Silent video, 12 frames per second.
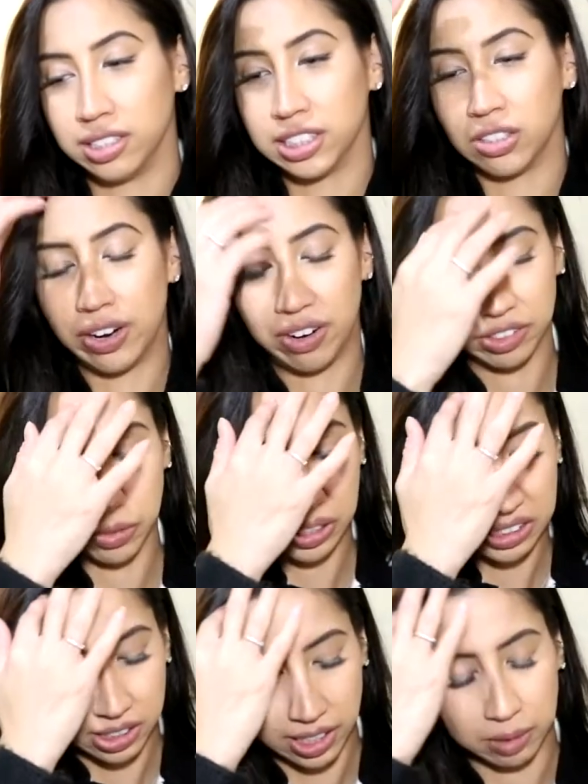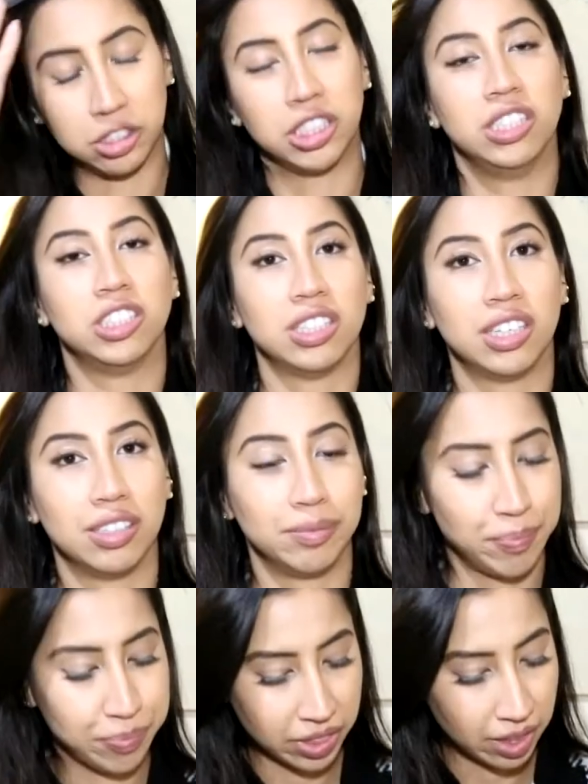so I don't have to waste time changing in
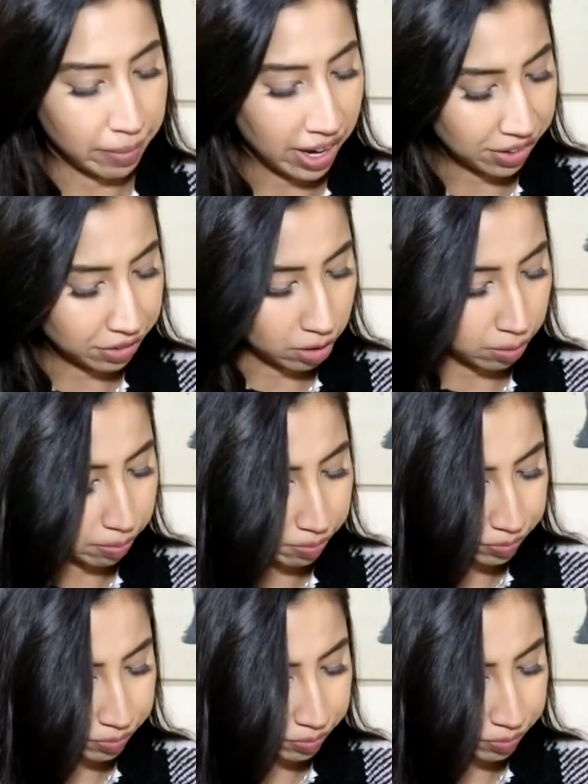the bathroom.